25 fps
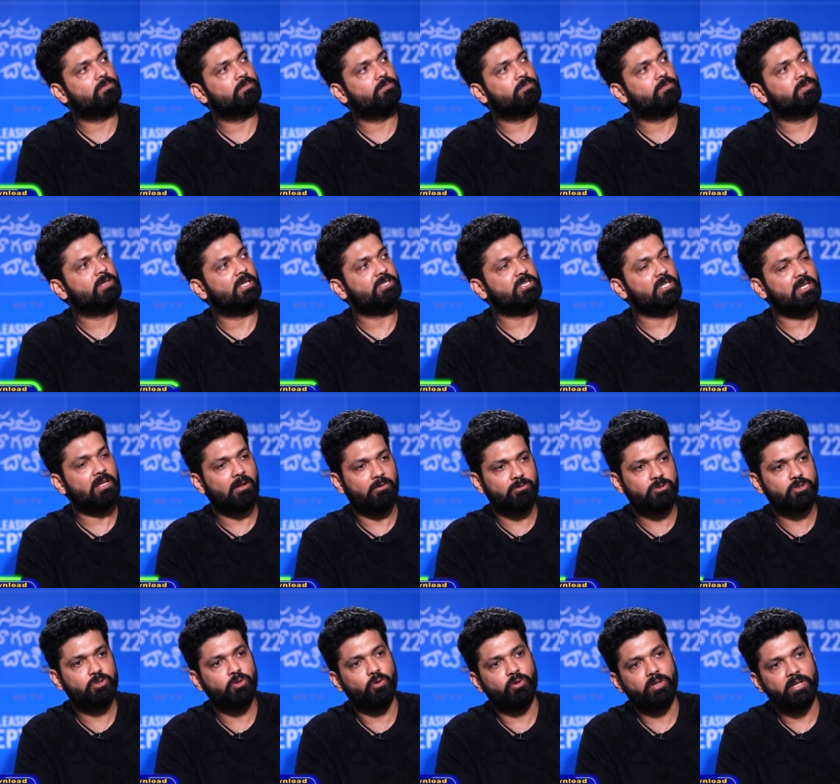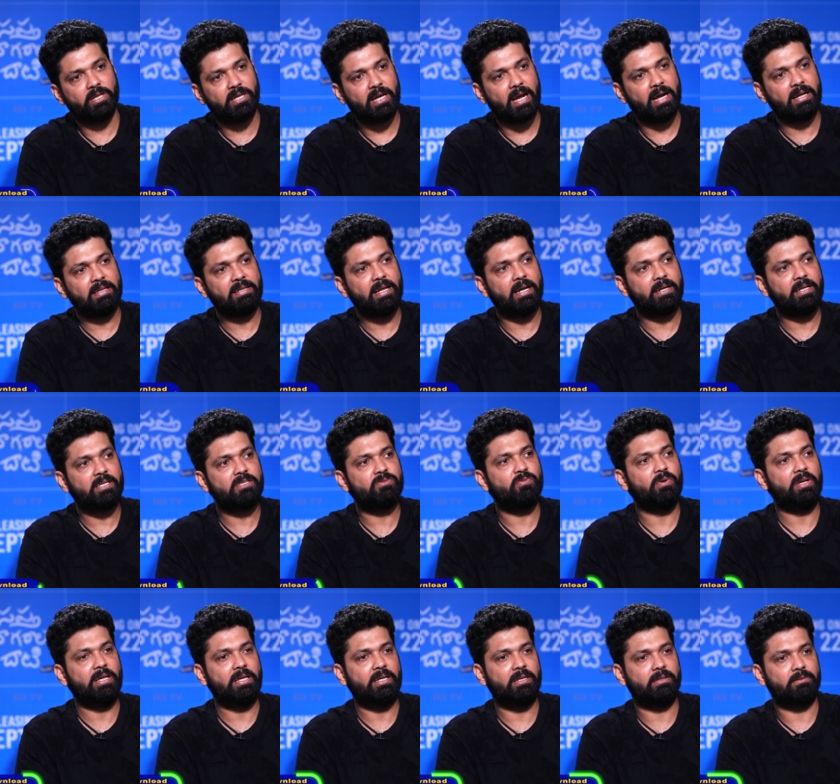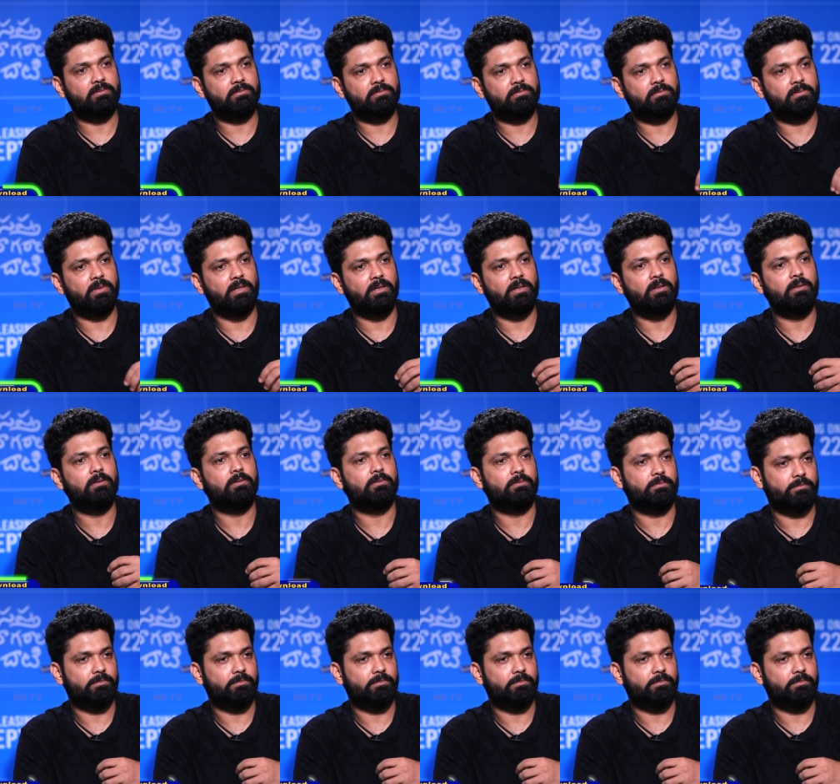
such a love story, and that is very little